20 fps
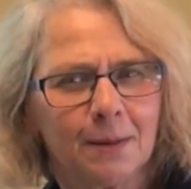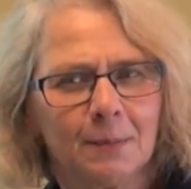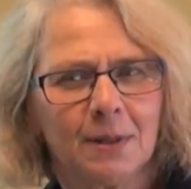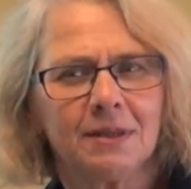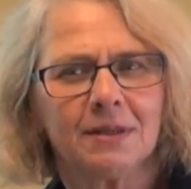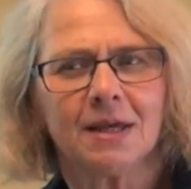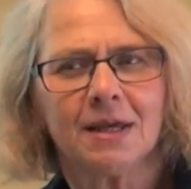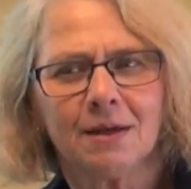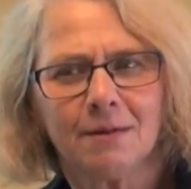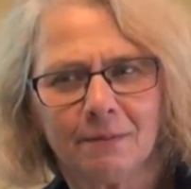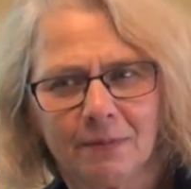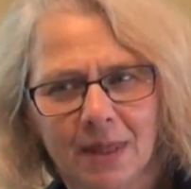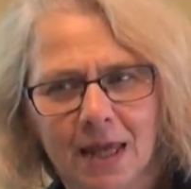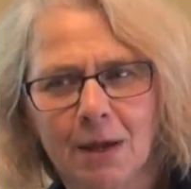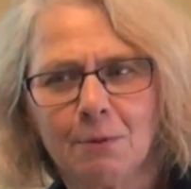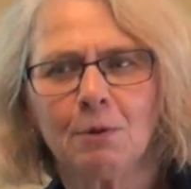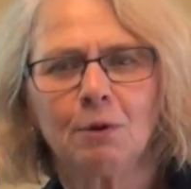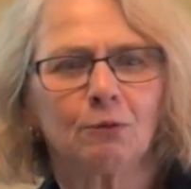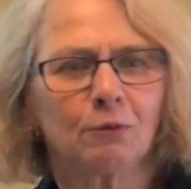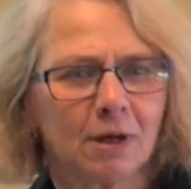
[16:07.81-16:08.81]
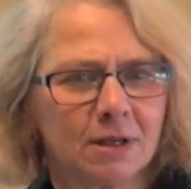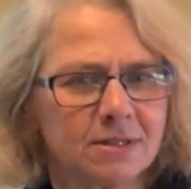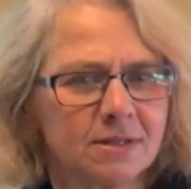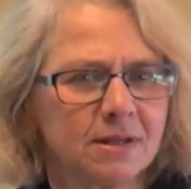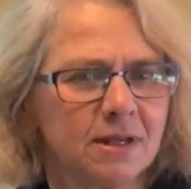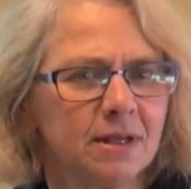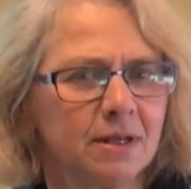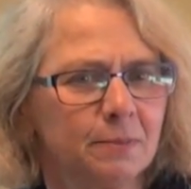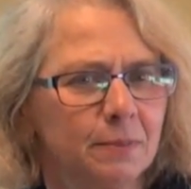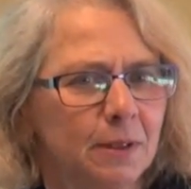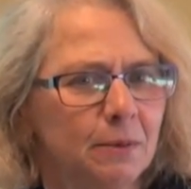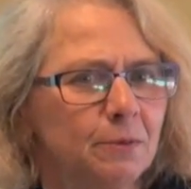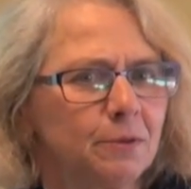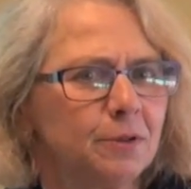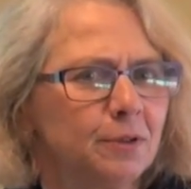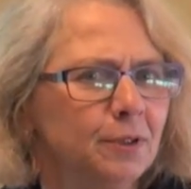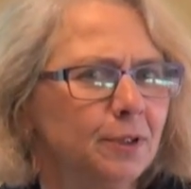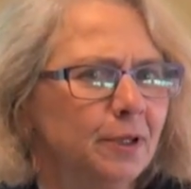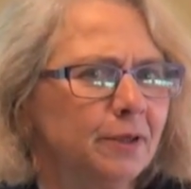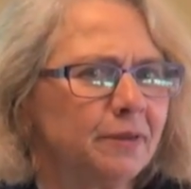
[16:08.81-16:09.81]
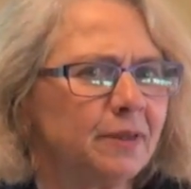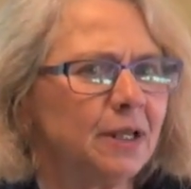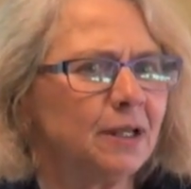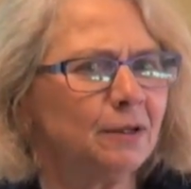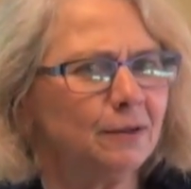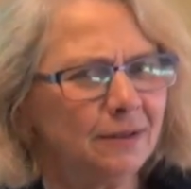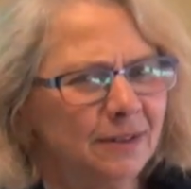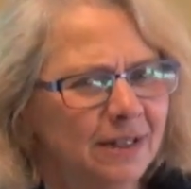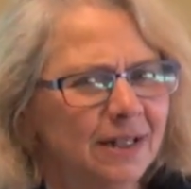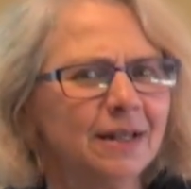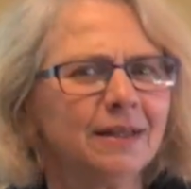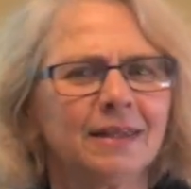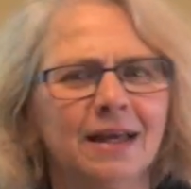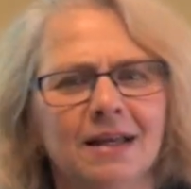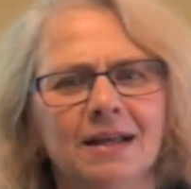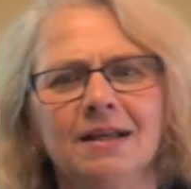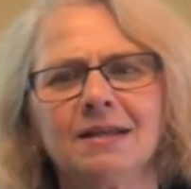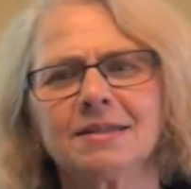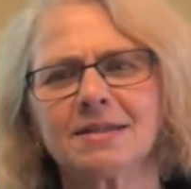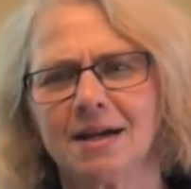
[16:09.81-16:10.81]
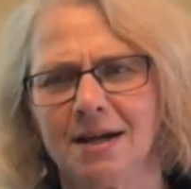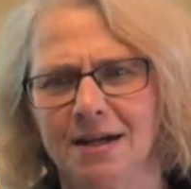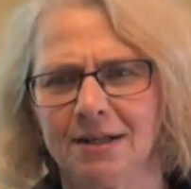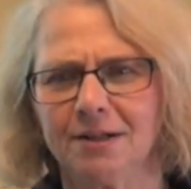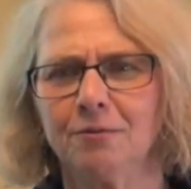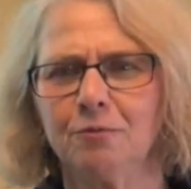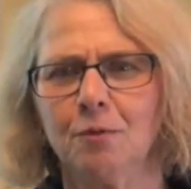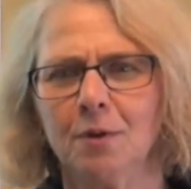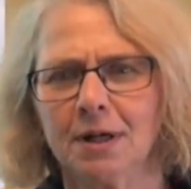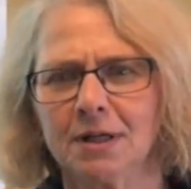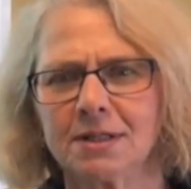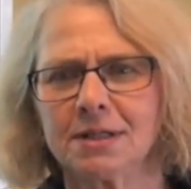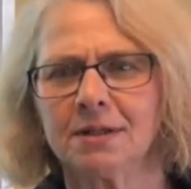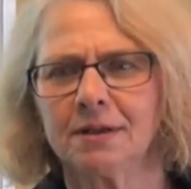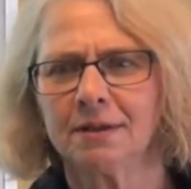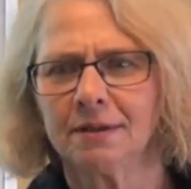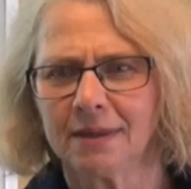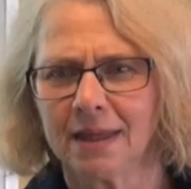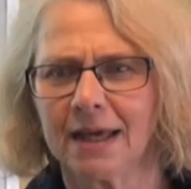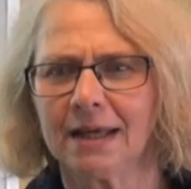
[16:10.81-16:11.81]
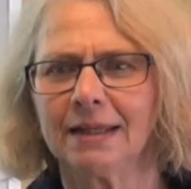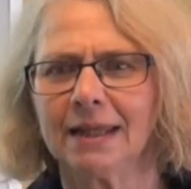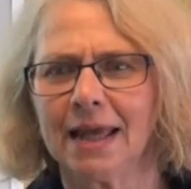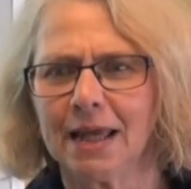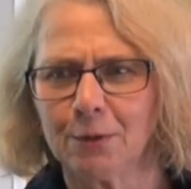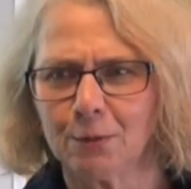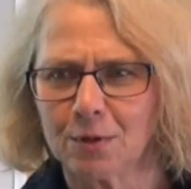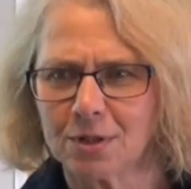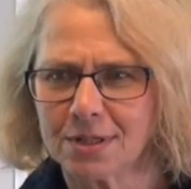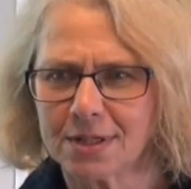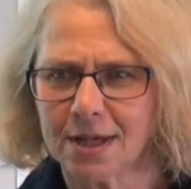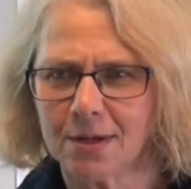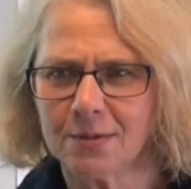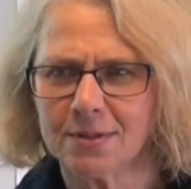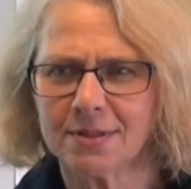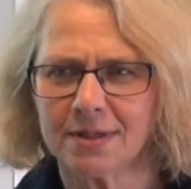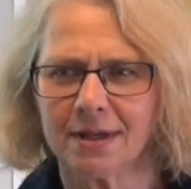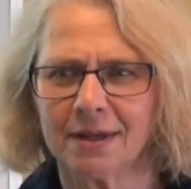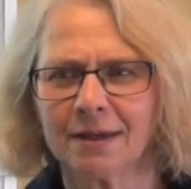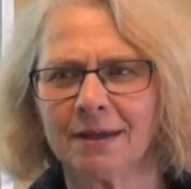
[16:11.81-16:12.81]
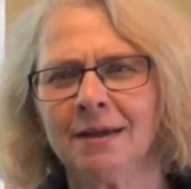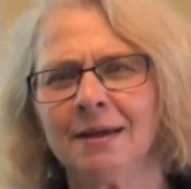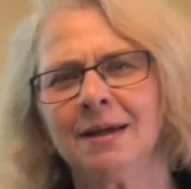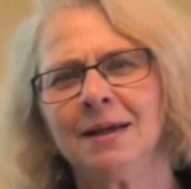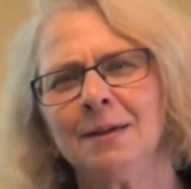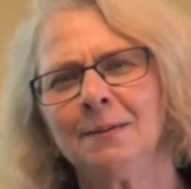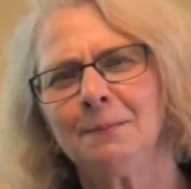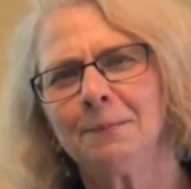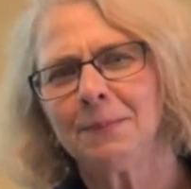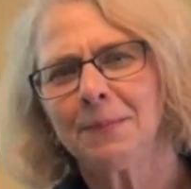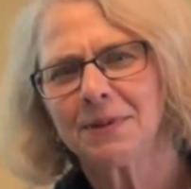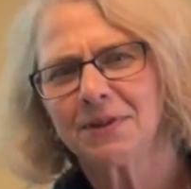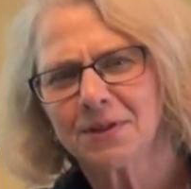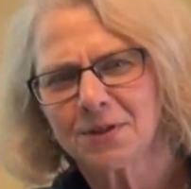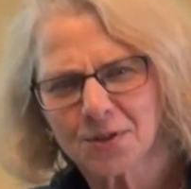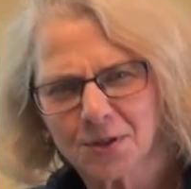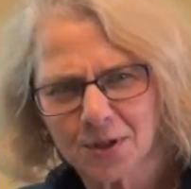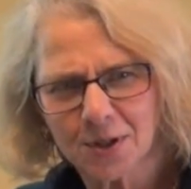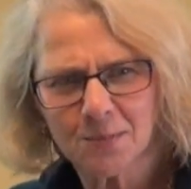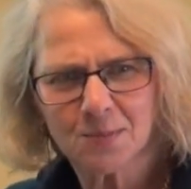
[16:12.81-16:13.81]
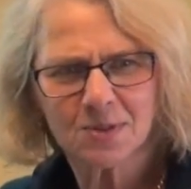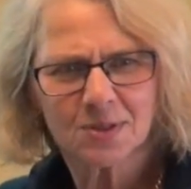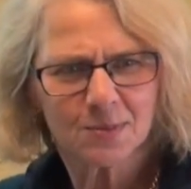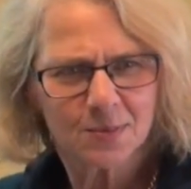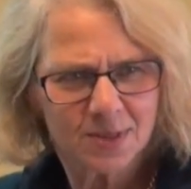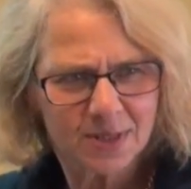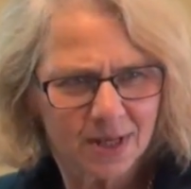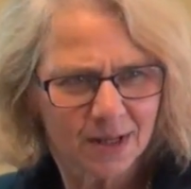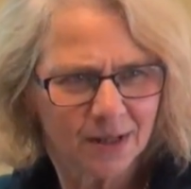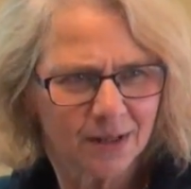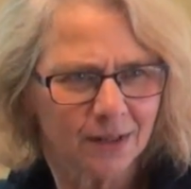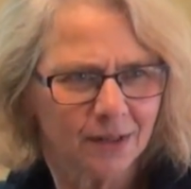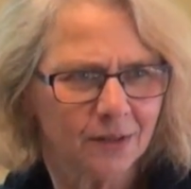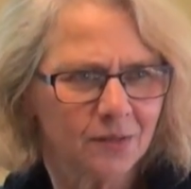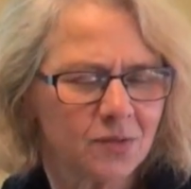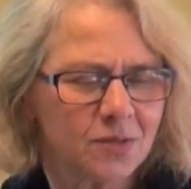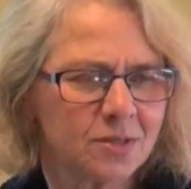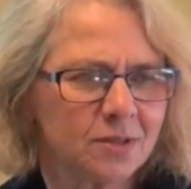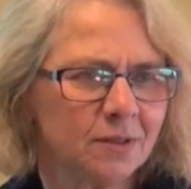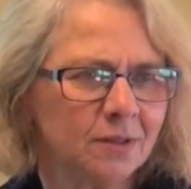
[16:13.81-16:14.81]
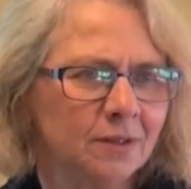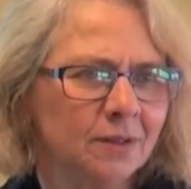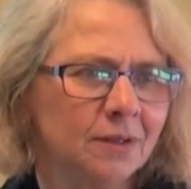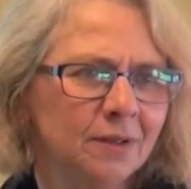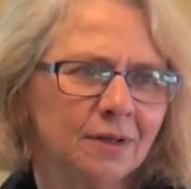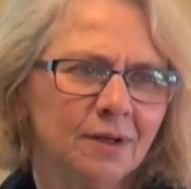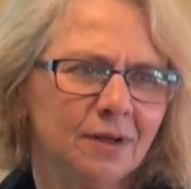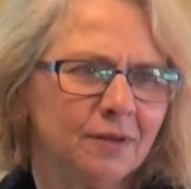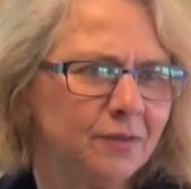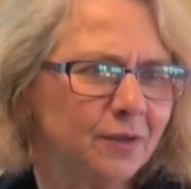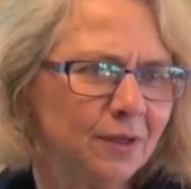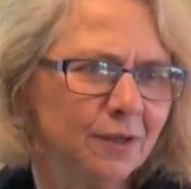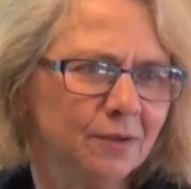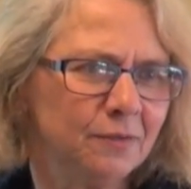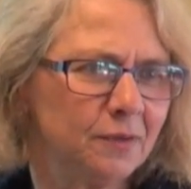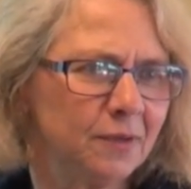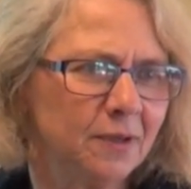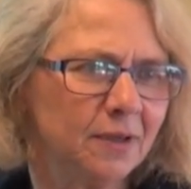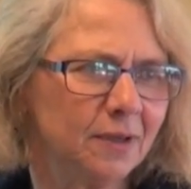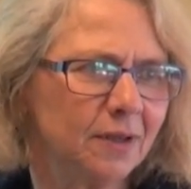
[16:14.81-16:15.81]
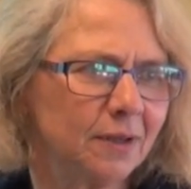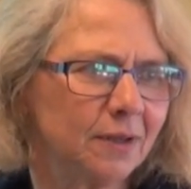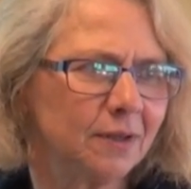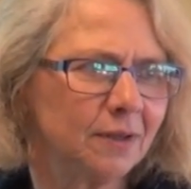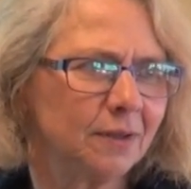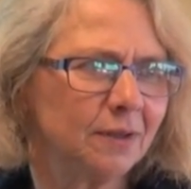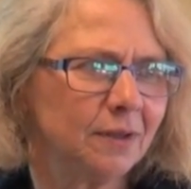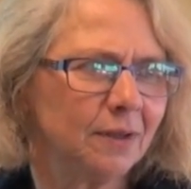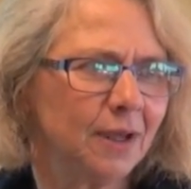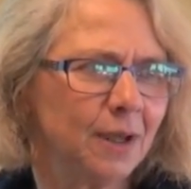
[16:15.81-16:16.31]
I mean, they, they will resonate a bit with you. You'll think, oh, yeah, that is kind of what that language sounds like. But the terms themselves are very vague.